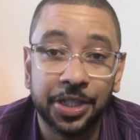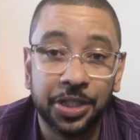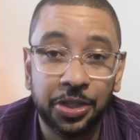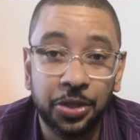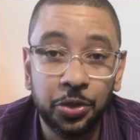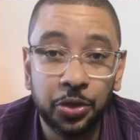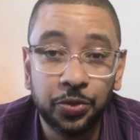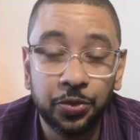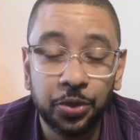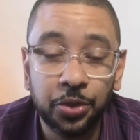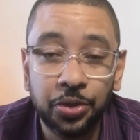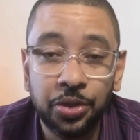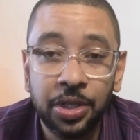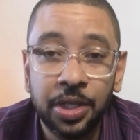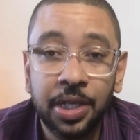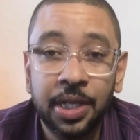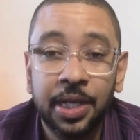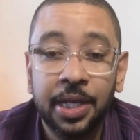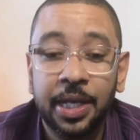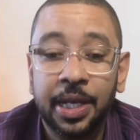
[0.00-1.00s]
useful.
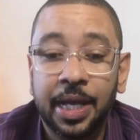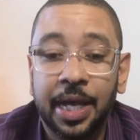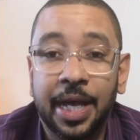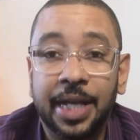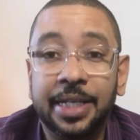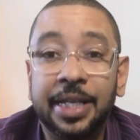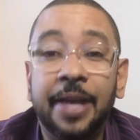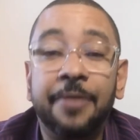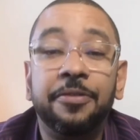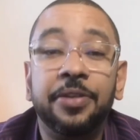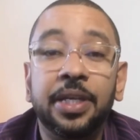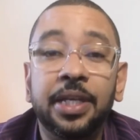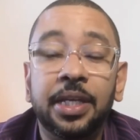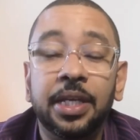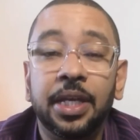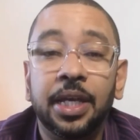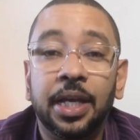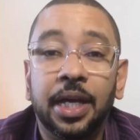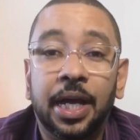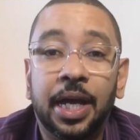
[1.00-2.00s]
Definitely
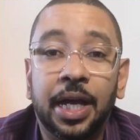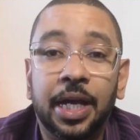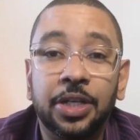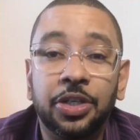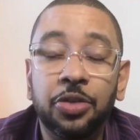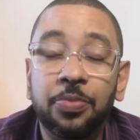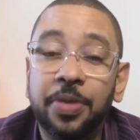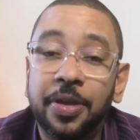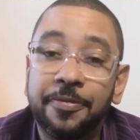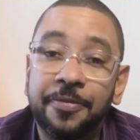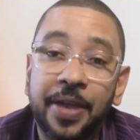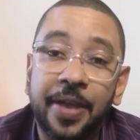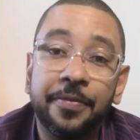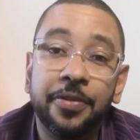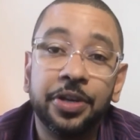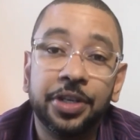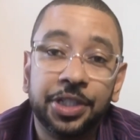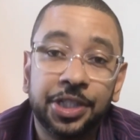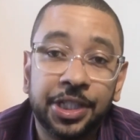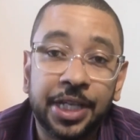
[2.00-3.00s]
do me a
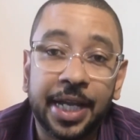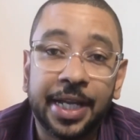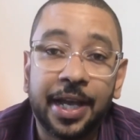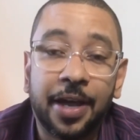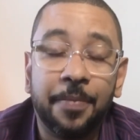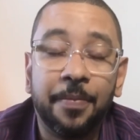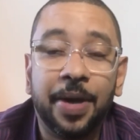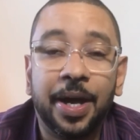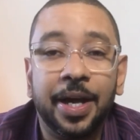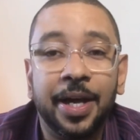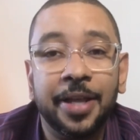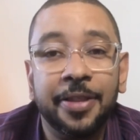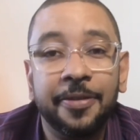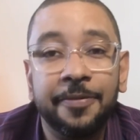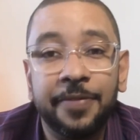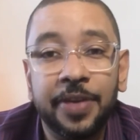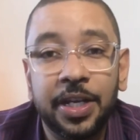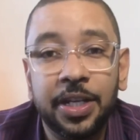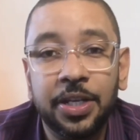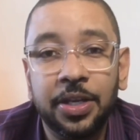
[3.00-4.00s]
favor, check out my other
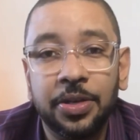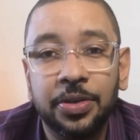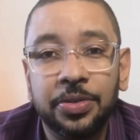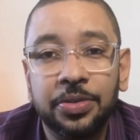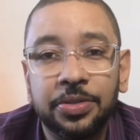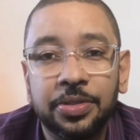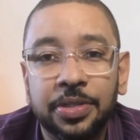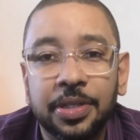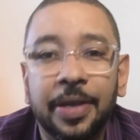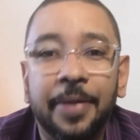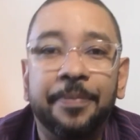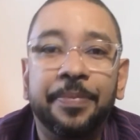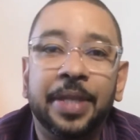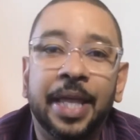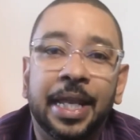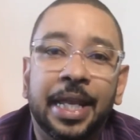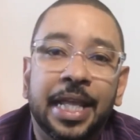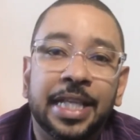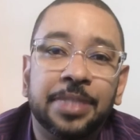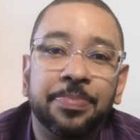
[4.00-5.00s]
videos,
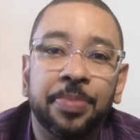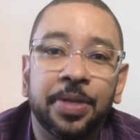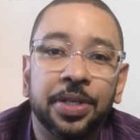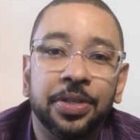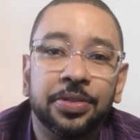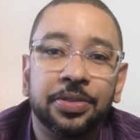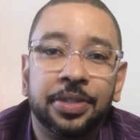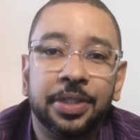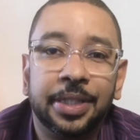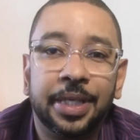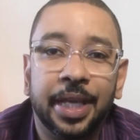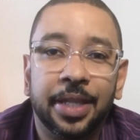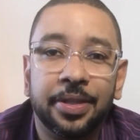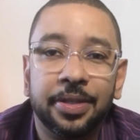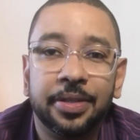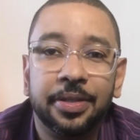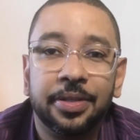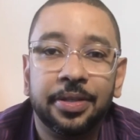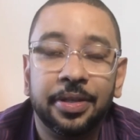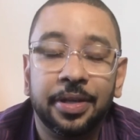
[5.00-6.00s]
and let's build
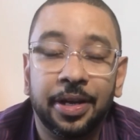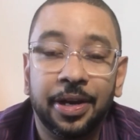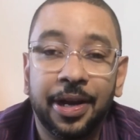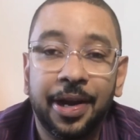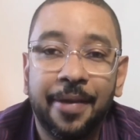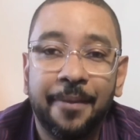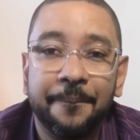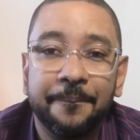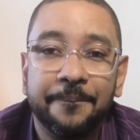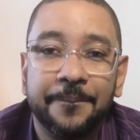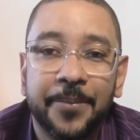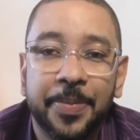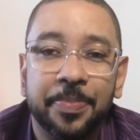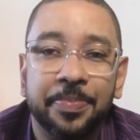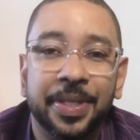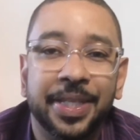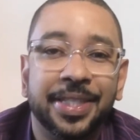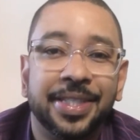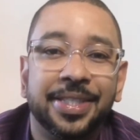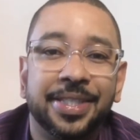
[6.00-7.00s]
together. All right,
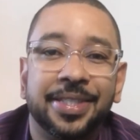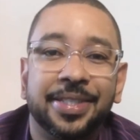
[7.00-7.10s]
peace.